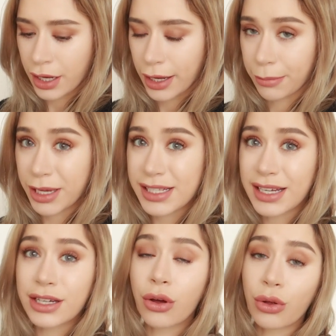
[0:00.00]
Because I
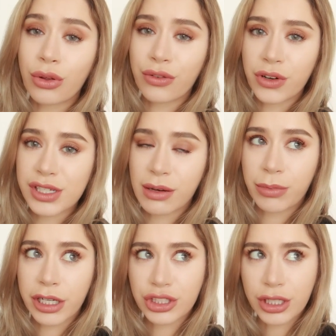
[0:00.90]
did a whole first
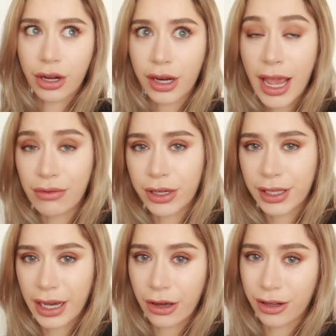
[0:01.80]
impression on
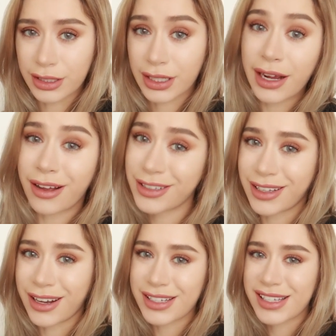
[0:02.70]
everything I hauled, and I hauled a
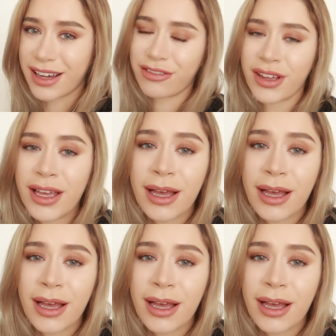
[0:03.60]
lot of stuff.